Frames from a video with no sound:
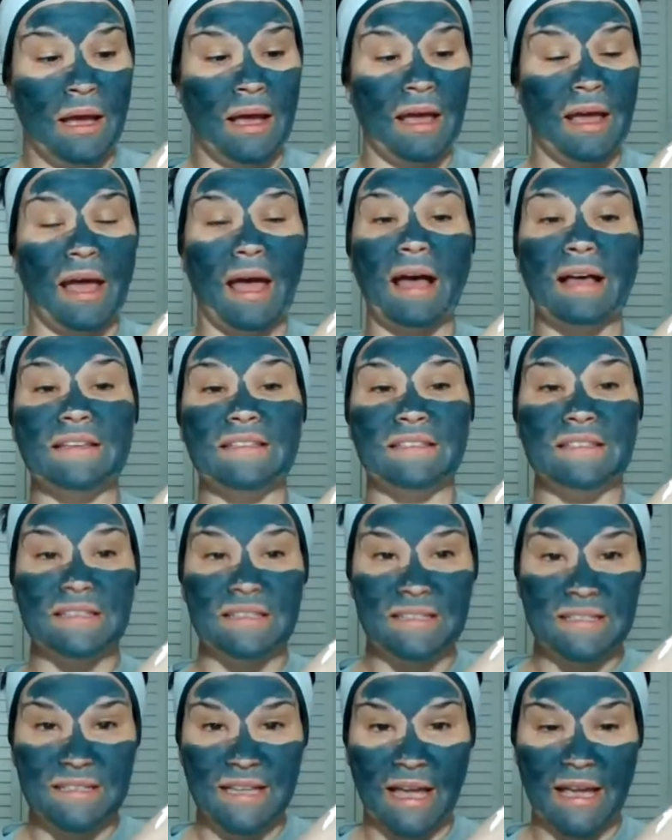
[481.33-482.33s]
has the
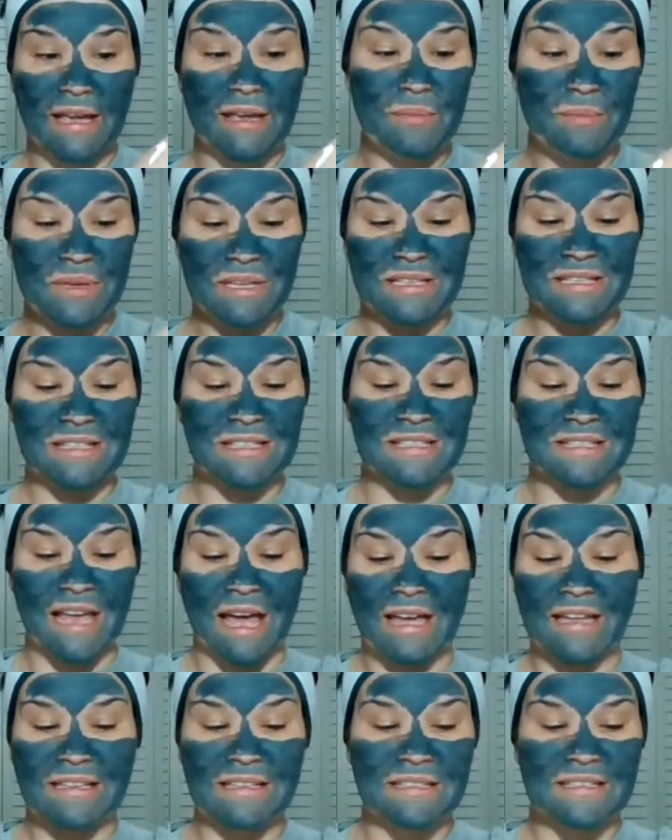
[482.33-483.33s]
same
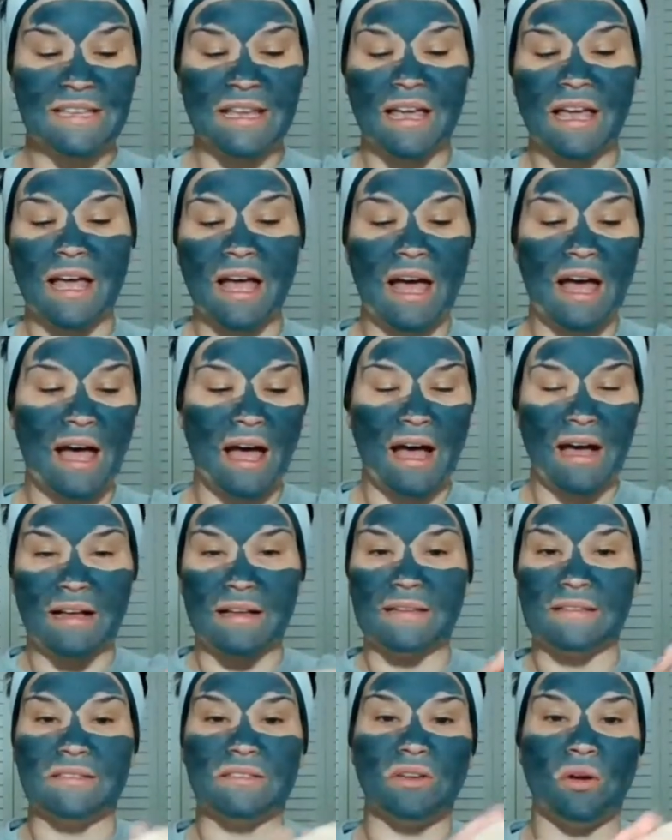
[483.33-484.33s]
scent
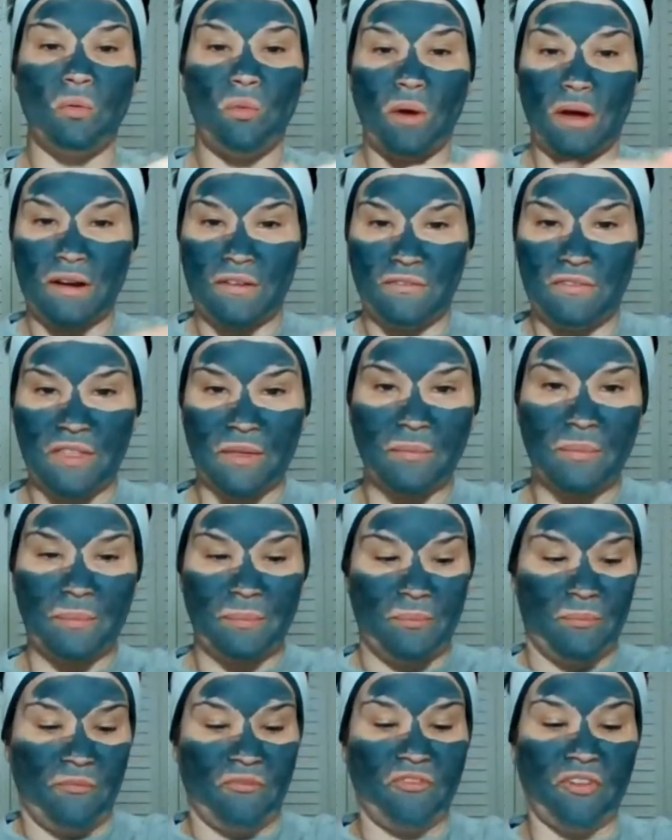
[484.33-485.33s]
as one of the
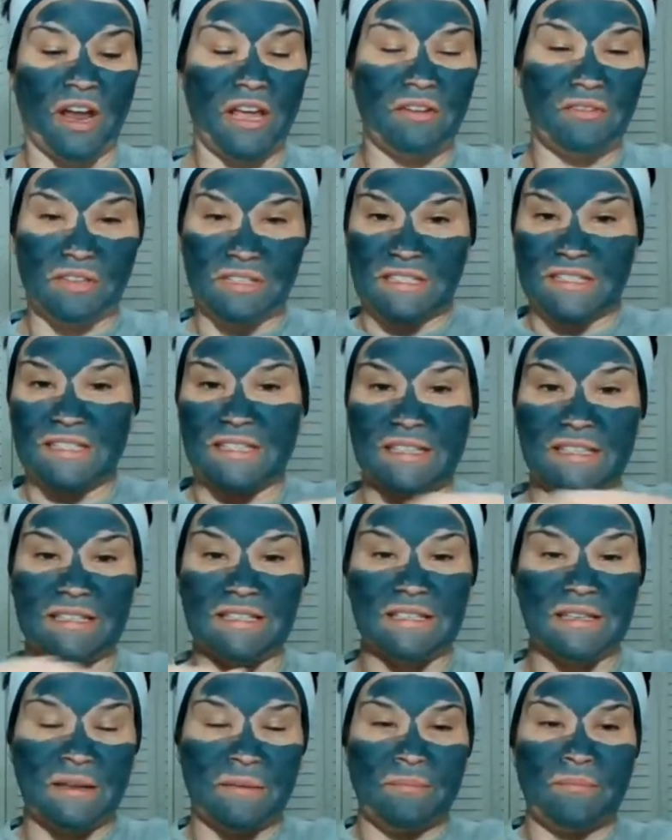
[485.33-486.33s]

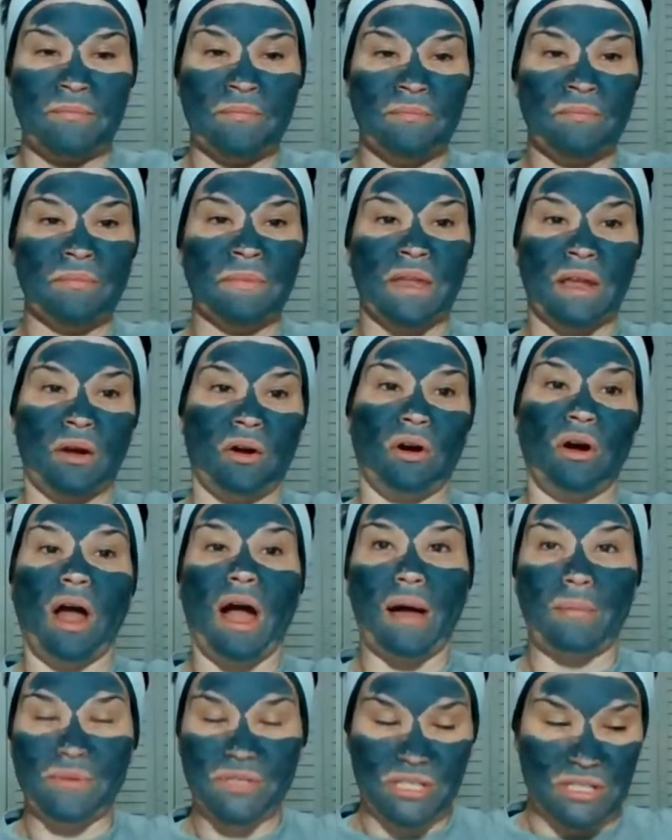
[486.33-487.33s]
fragrances or
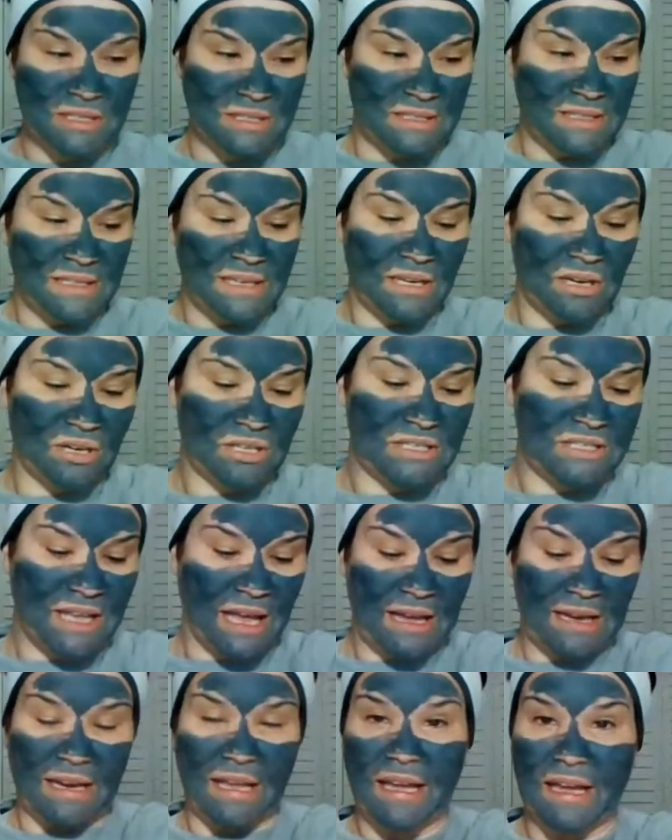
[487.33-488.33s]
options in our
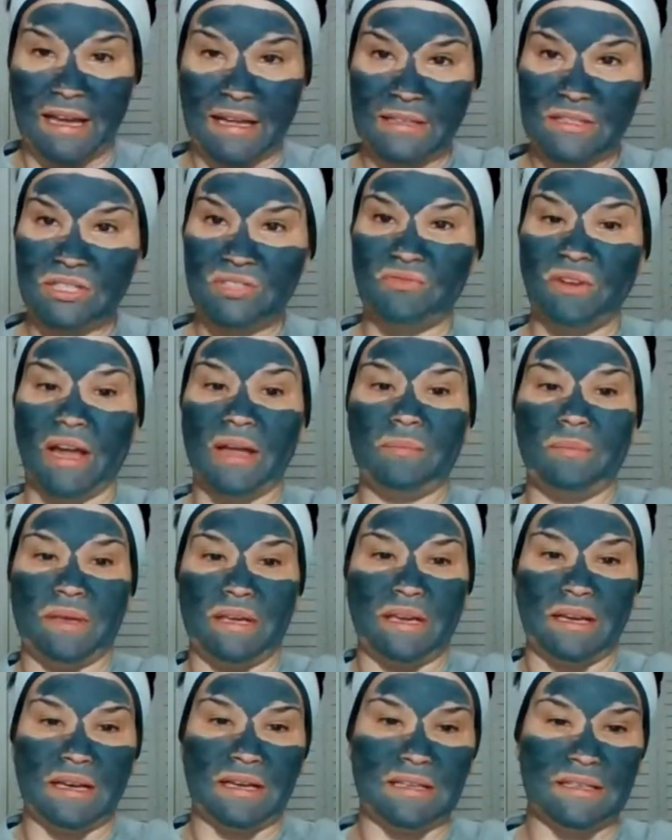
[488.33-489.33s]
satin hands, right?
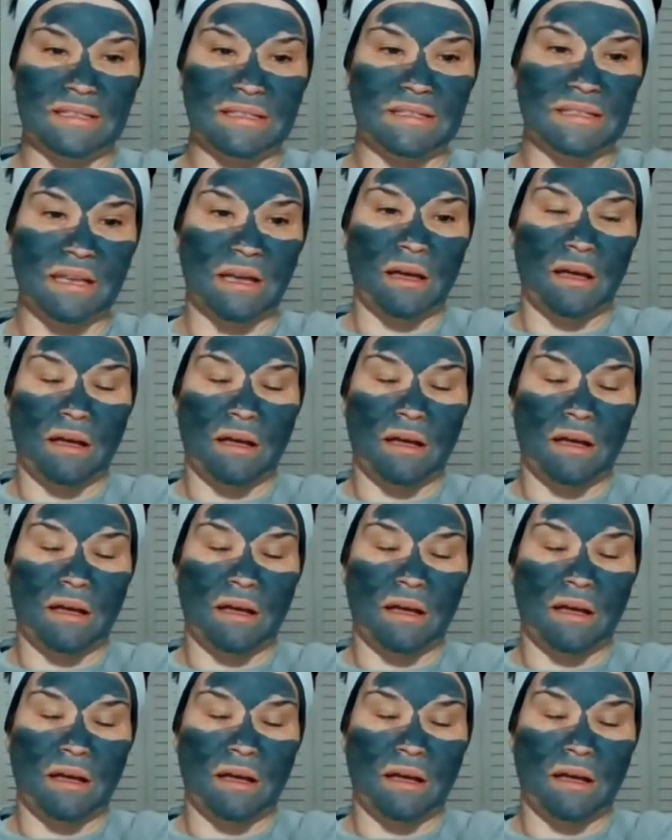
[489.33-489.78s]
Because